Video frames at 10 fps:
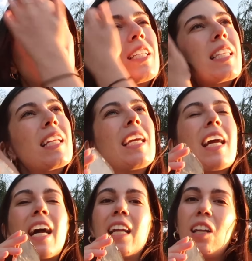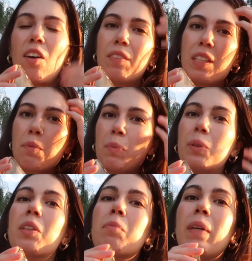honestly, I love this
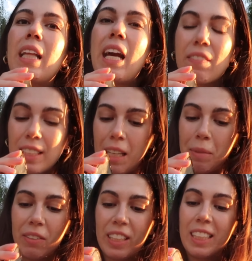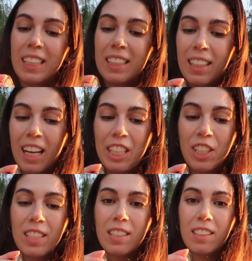book, but every time I read it, I
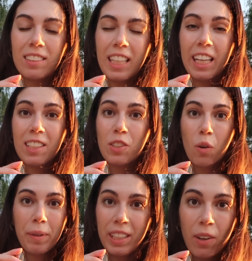just take so many